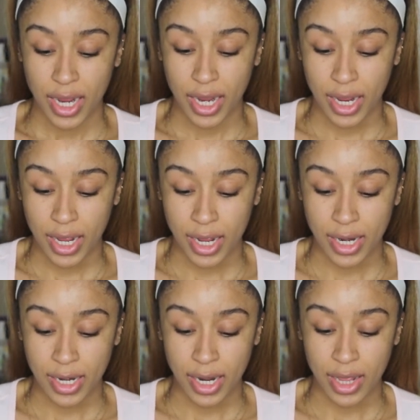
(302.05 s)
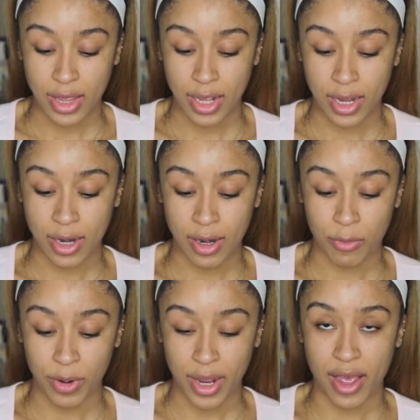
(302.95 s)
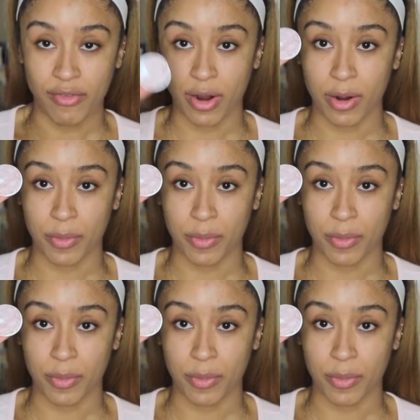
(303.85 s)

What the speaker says: And then we have our